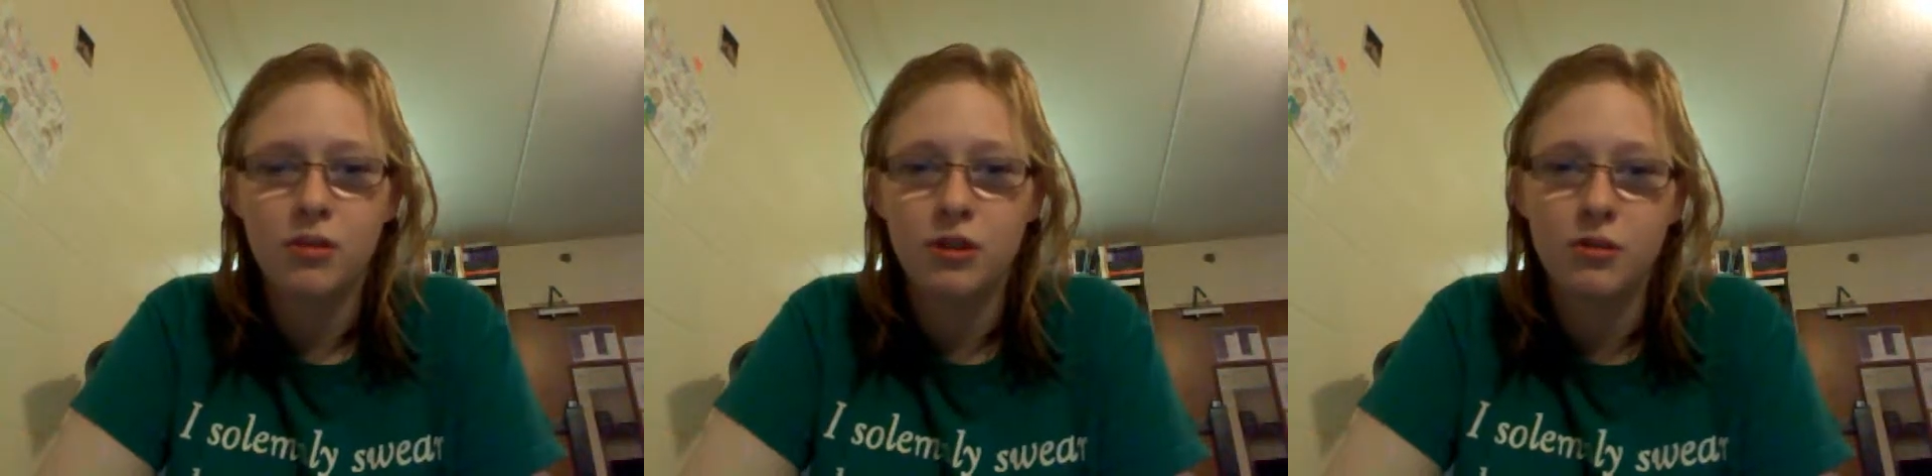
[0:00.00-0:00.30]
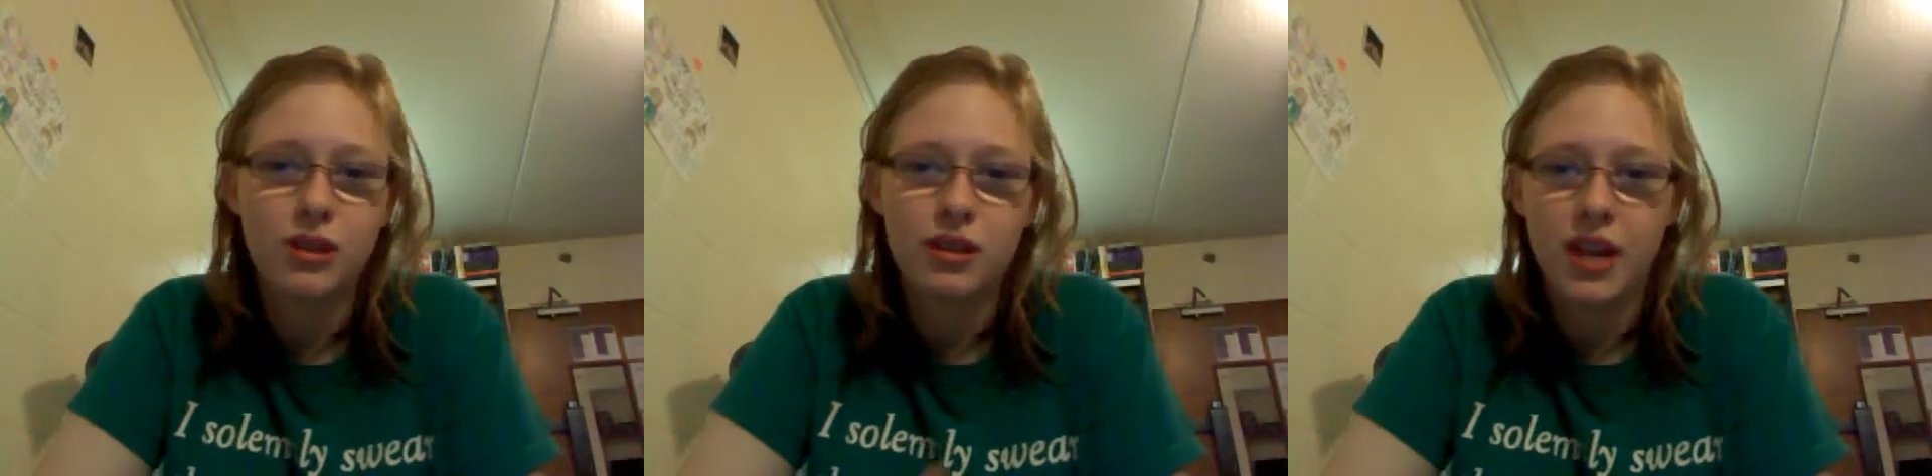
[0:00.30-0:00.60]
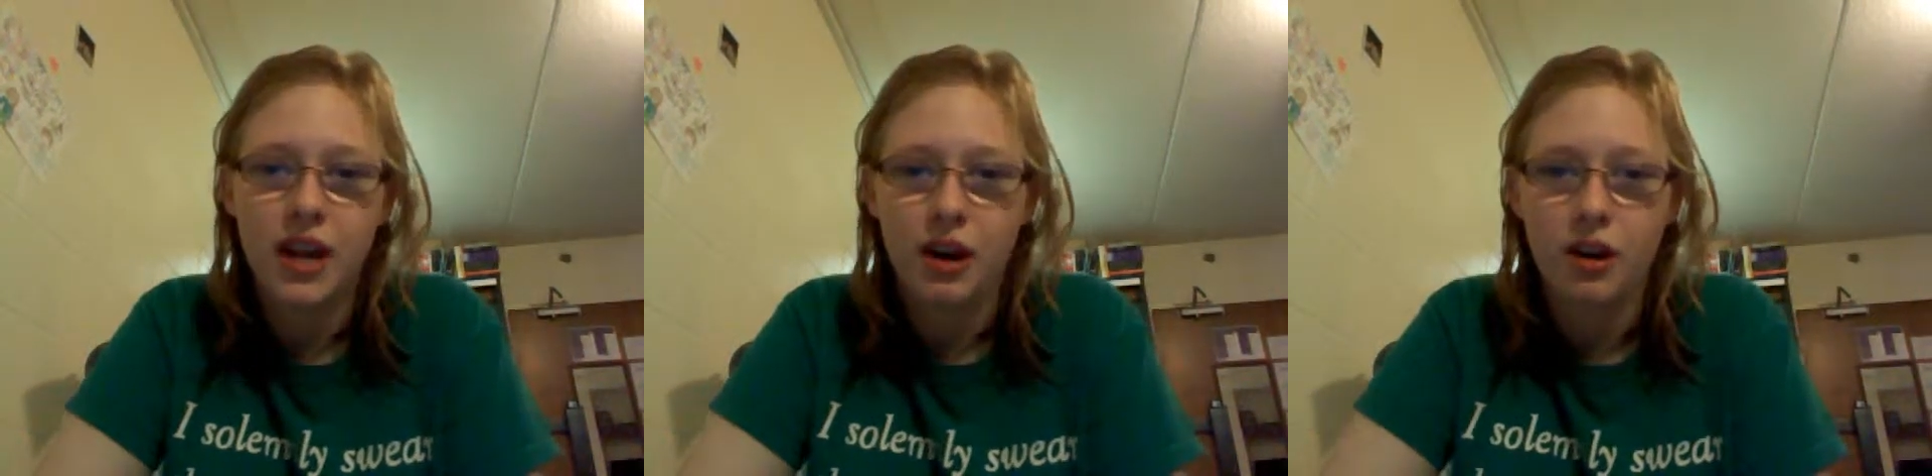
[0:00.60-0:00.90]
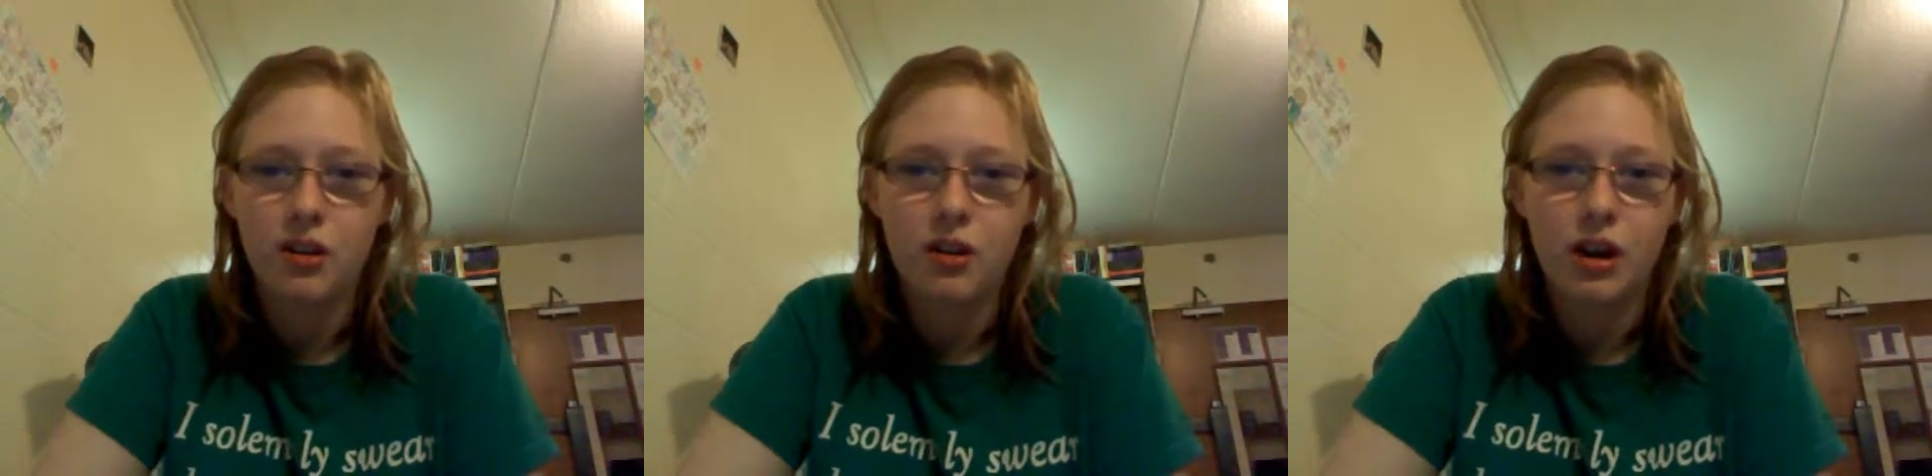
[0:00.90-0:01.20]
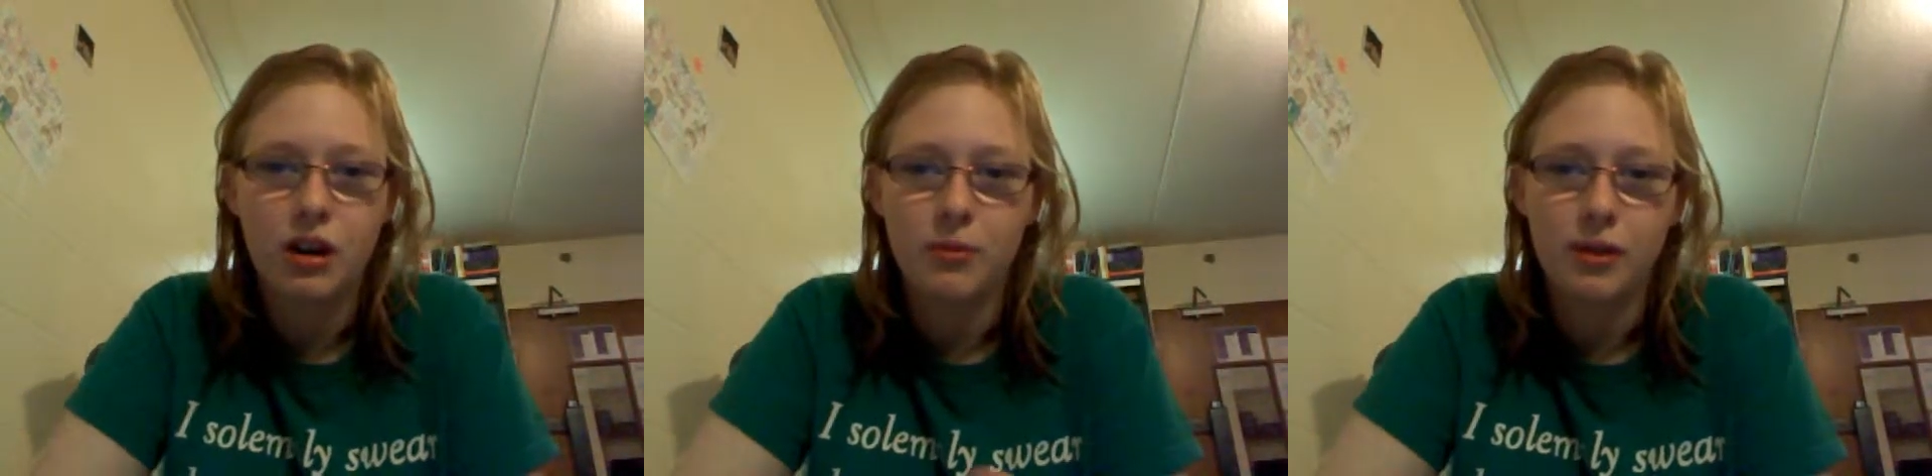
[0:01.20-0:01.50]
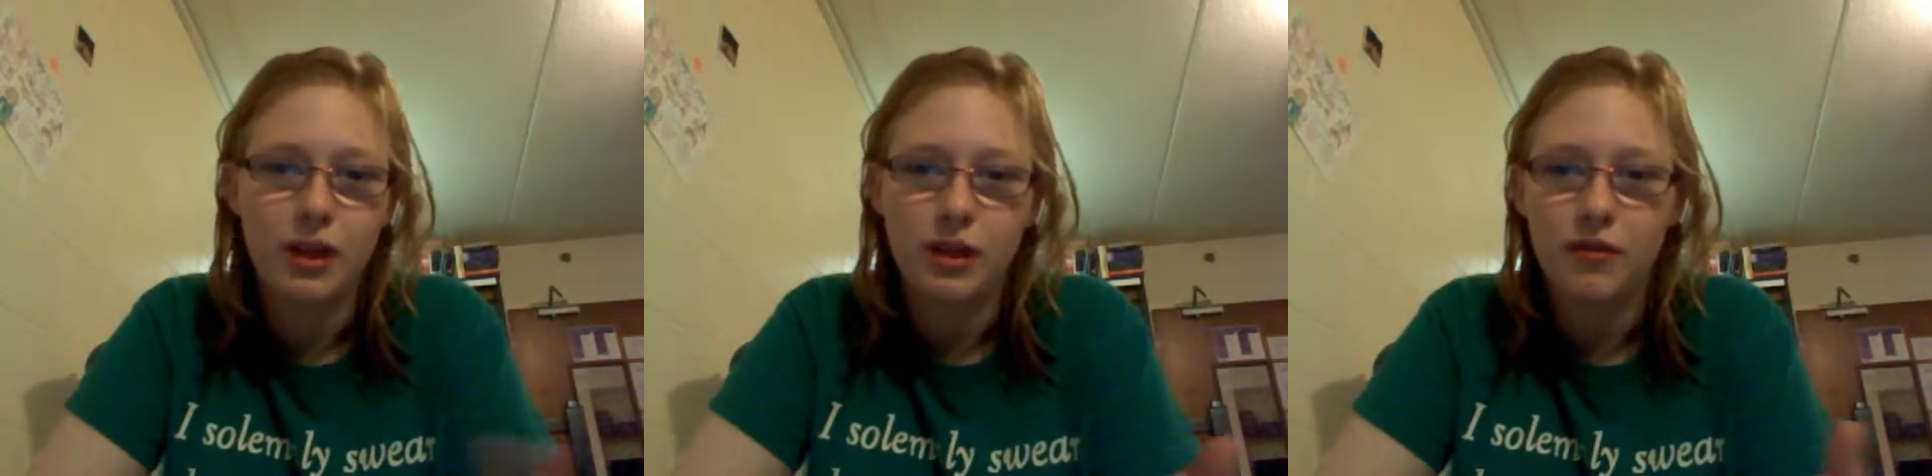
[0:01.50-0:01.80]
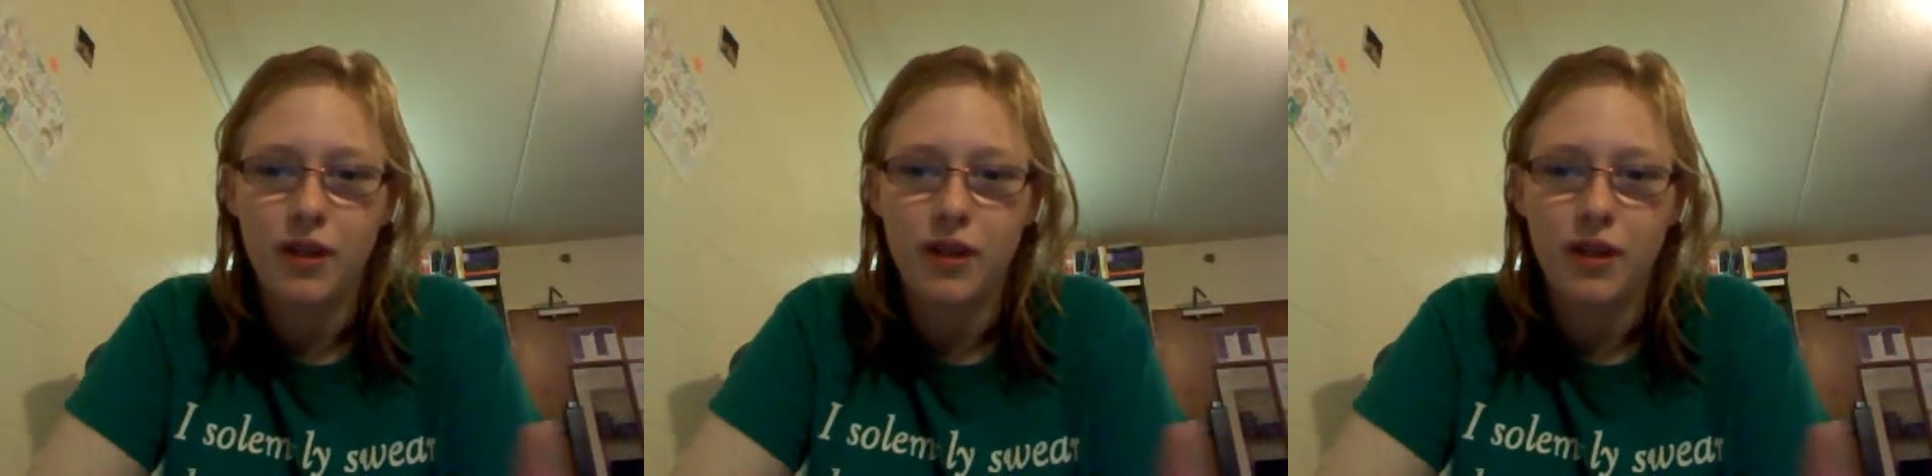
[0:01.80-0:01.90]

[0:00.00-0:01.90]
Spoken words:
you were just there. And then we, like,